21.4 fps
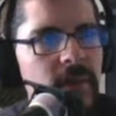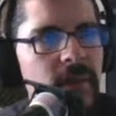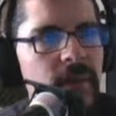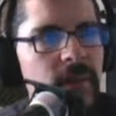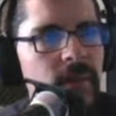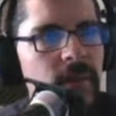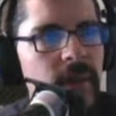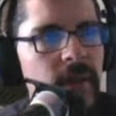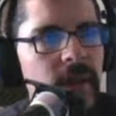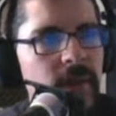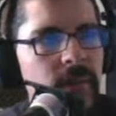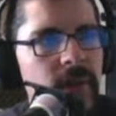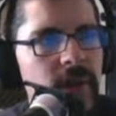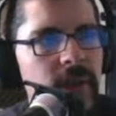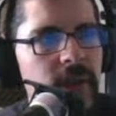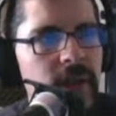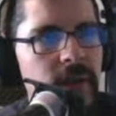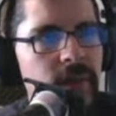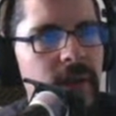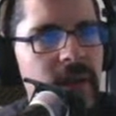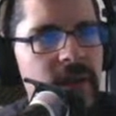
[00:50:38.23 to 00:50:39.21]
one
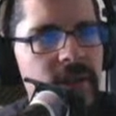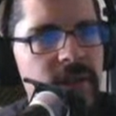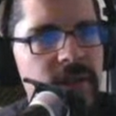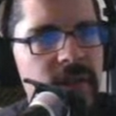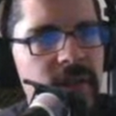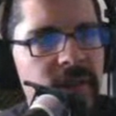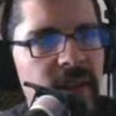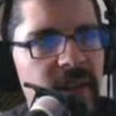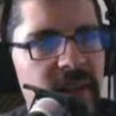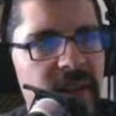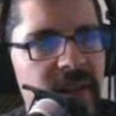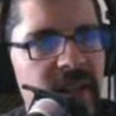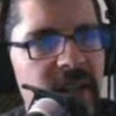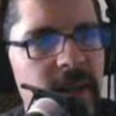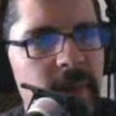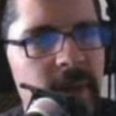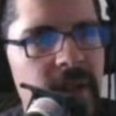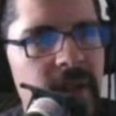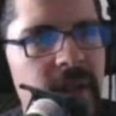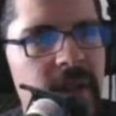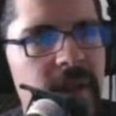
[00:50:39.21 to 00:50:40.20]
of the questions that
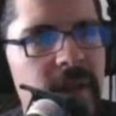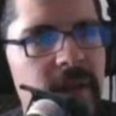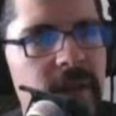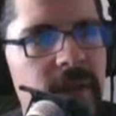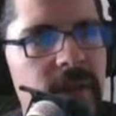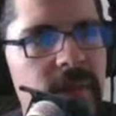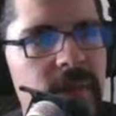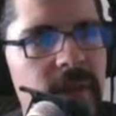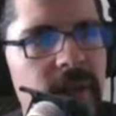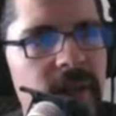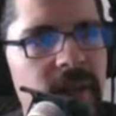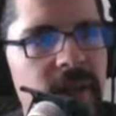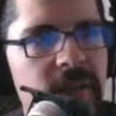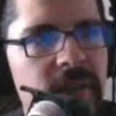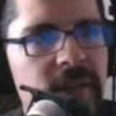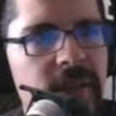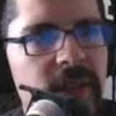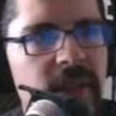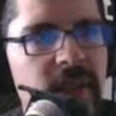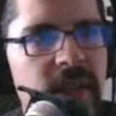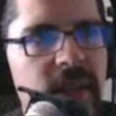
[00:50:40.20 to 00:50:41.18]
came in
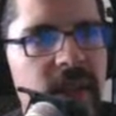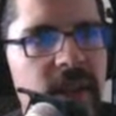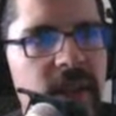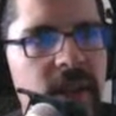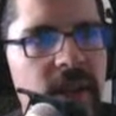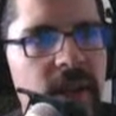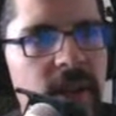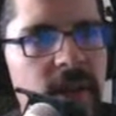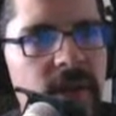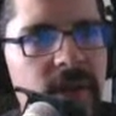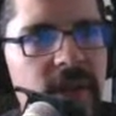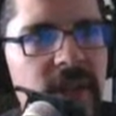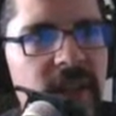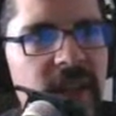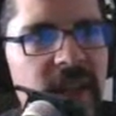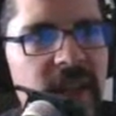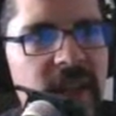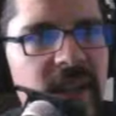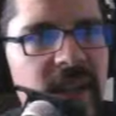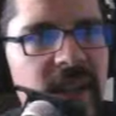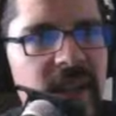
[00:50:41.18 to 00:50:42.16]
was,
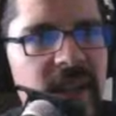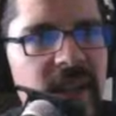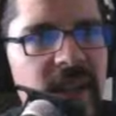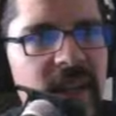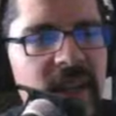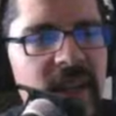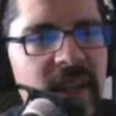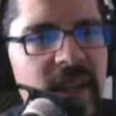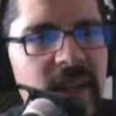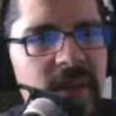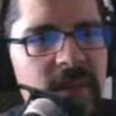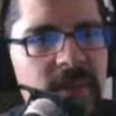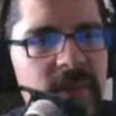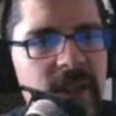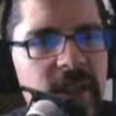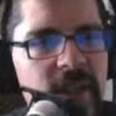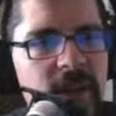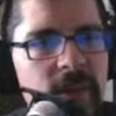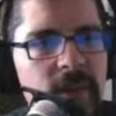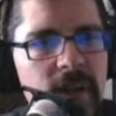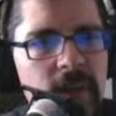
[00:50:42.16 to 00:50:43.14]
okay,
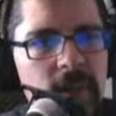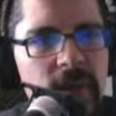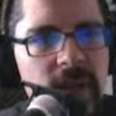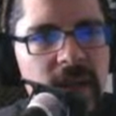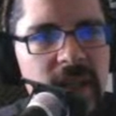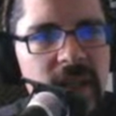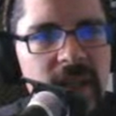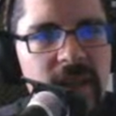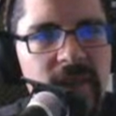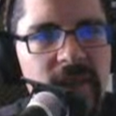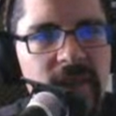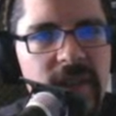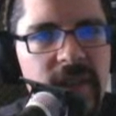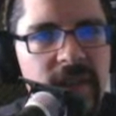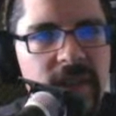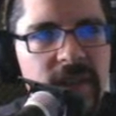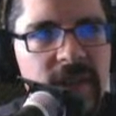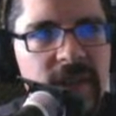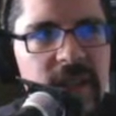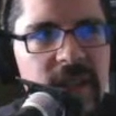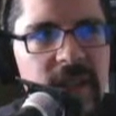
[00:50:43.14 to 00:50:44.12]
what is
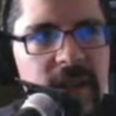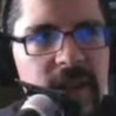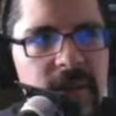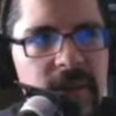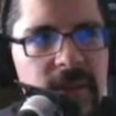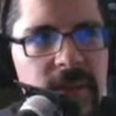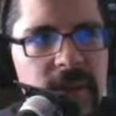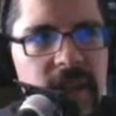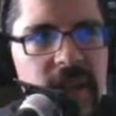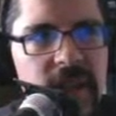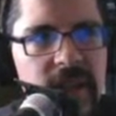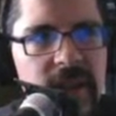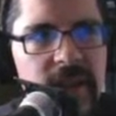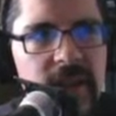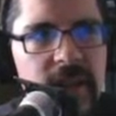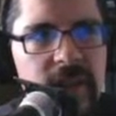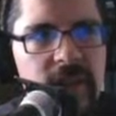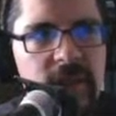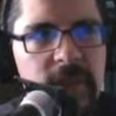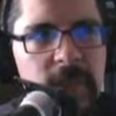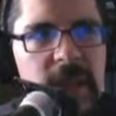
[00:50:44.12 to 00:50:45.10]
this,
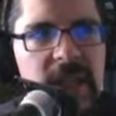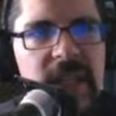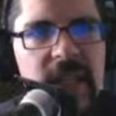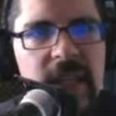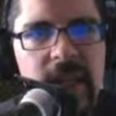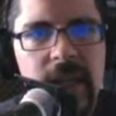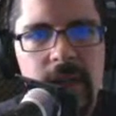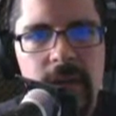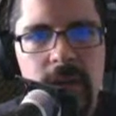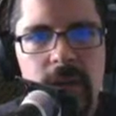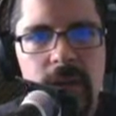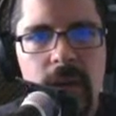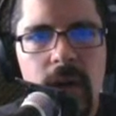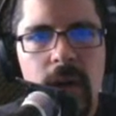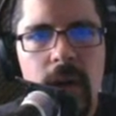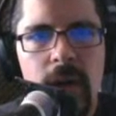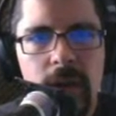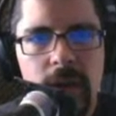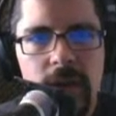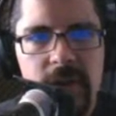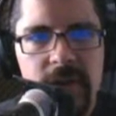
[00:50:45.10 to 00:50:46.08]
speaking in her
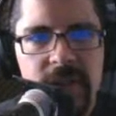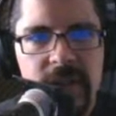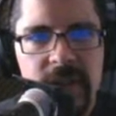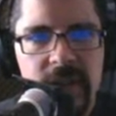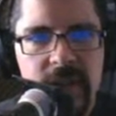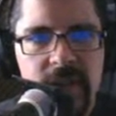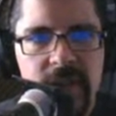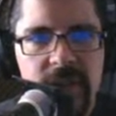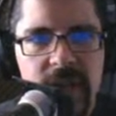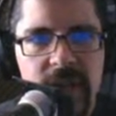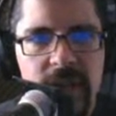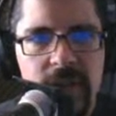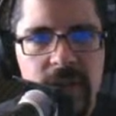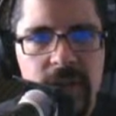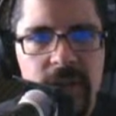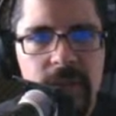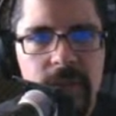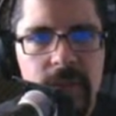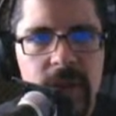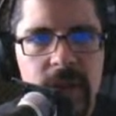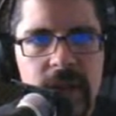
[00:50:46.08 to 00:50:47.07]
heart, it
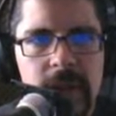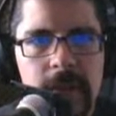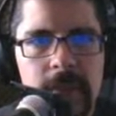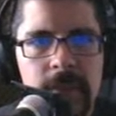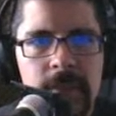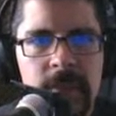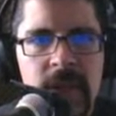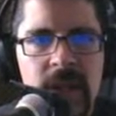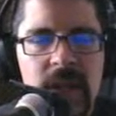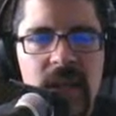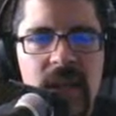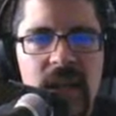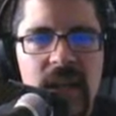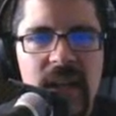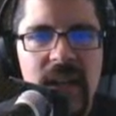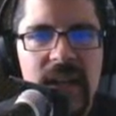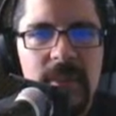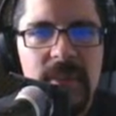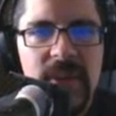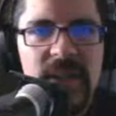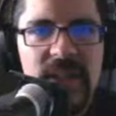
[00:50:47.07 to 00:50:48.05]
says, right?
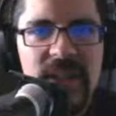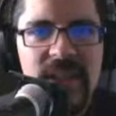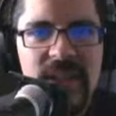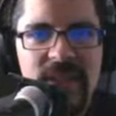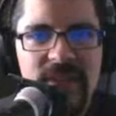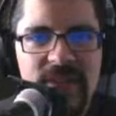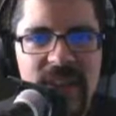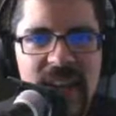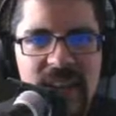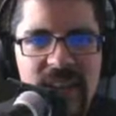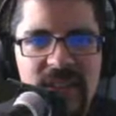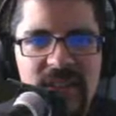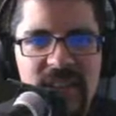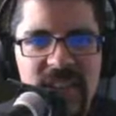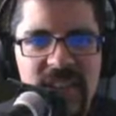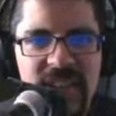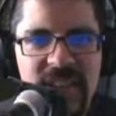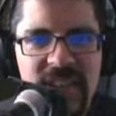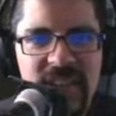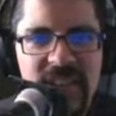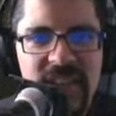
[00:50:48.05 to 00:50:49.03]
It's
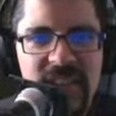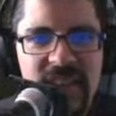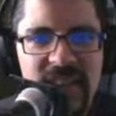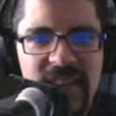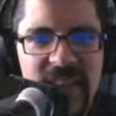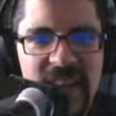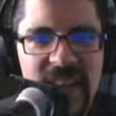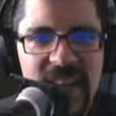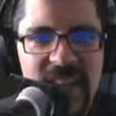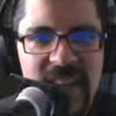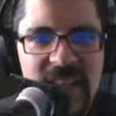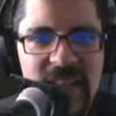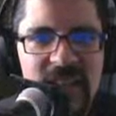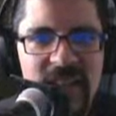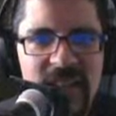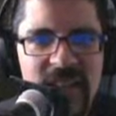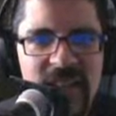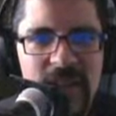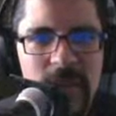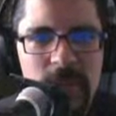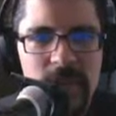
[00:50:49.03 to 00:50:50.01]
fascinating that
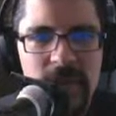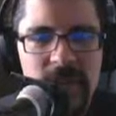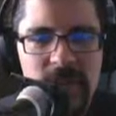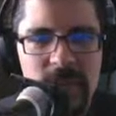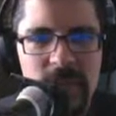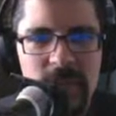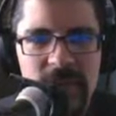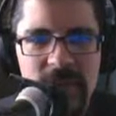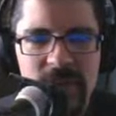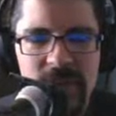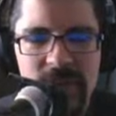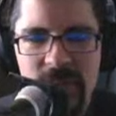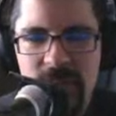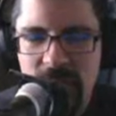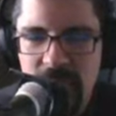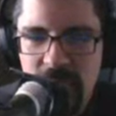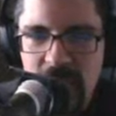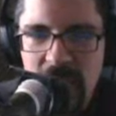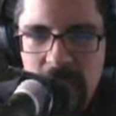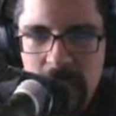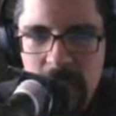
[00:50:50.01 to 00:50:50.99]
Eli would,
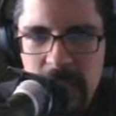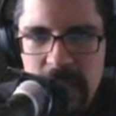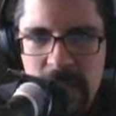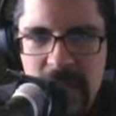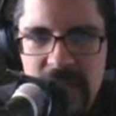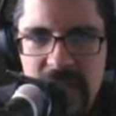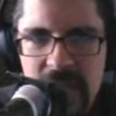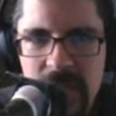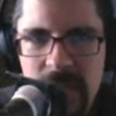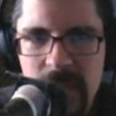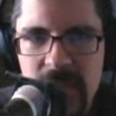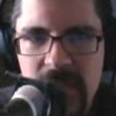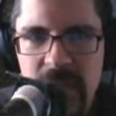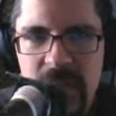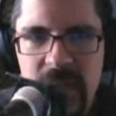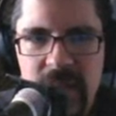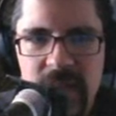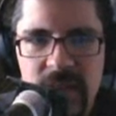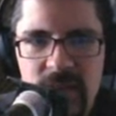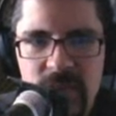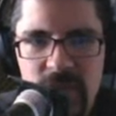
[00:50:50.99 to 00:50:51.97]
for our perspective, be
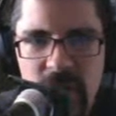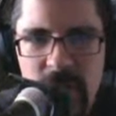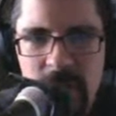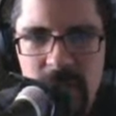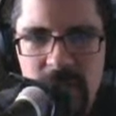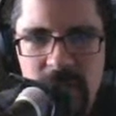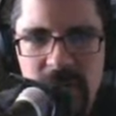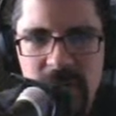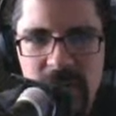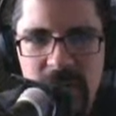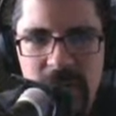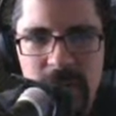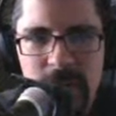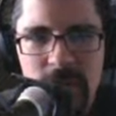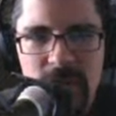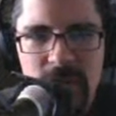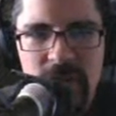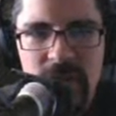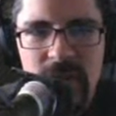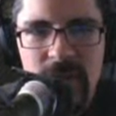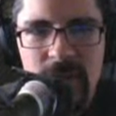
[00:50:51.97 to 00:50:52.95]
like, jump to the
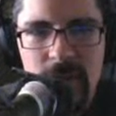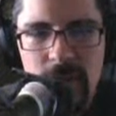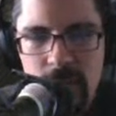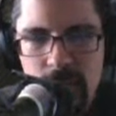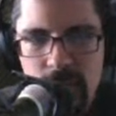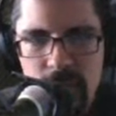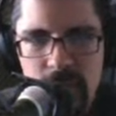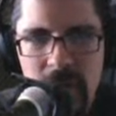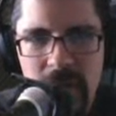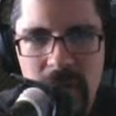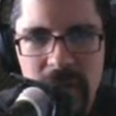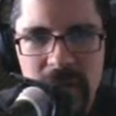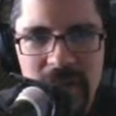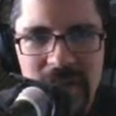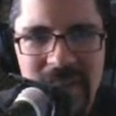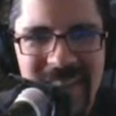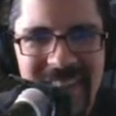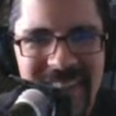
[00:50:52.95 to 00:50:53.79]
conclusion of you're drunk,